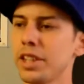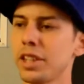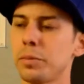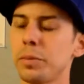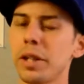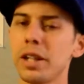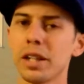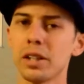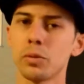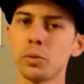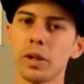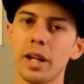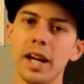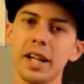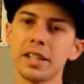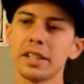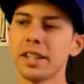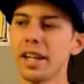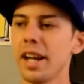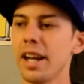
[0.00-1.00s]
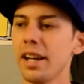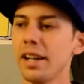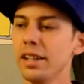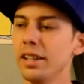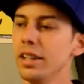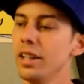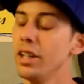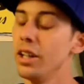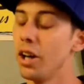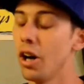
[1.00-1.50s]
is because when I say,
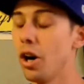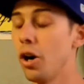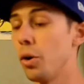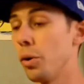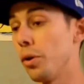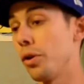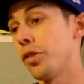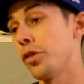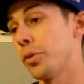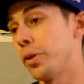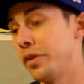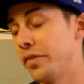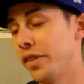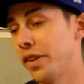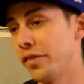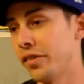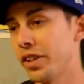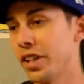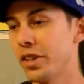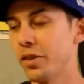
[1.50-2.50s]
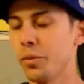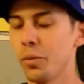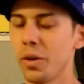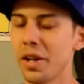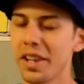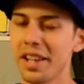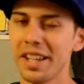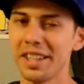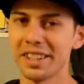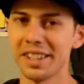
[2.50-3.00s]
oh, 350, what
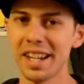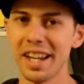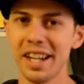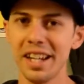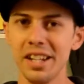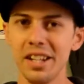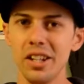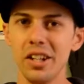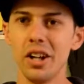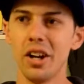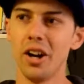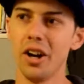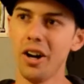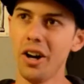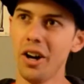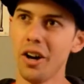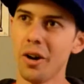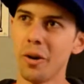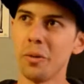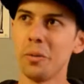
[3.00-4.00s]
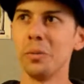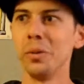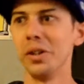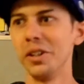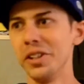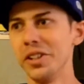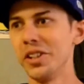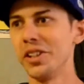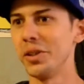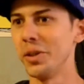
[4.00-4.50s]
do they say? oh,
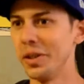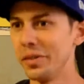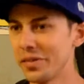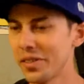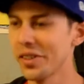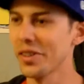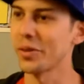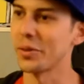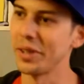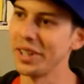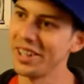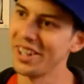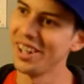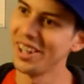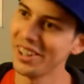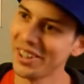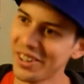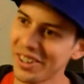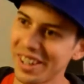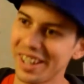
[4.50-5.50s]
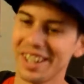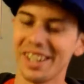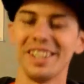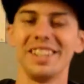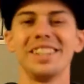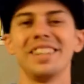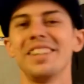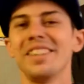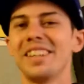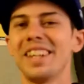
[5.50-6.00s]
will you do it for
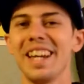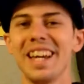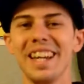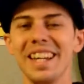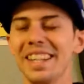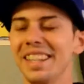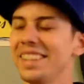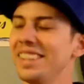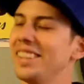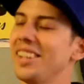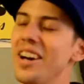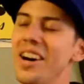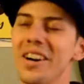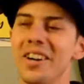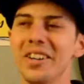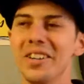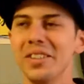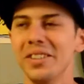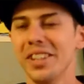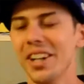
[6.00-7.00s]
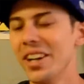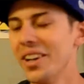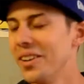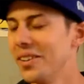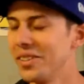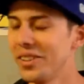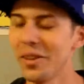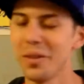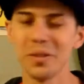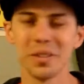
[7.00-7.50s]
300? Okay, no,
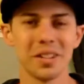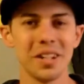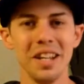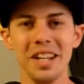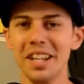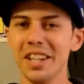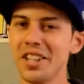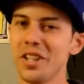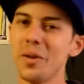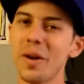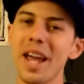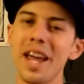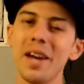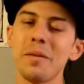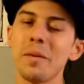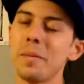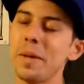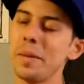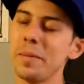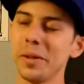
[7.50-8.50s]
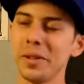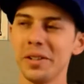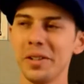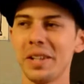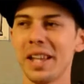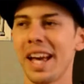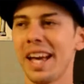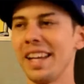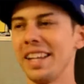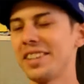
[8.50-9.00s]
no, don't. You hate when people do
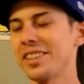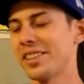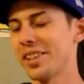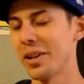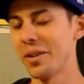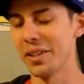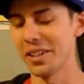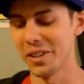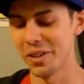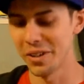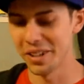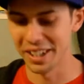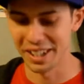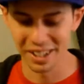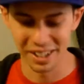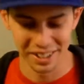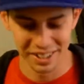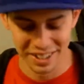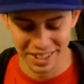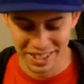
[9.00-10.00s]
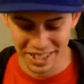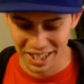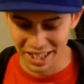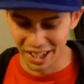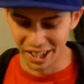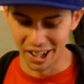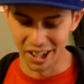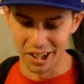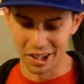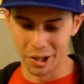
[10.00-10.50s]
that. It's so annoying.
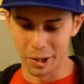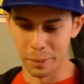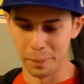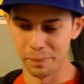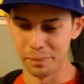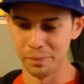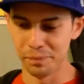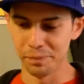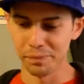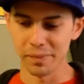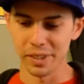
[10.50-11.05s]
Um,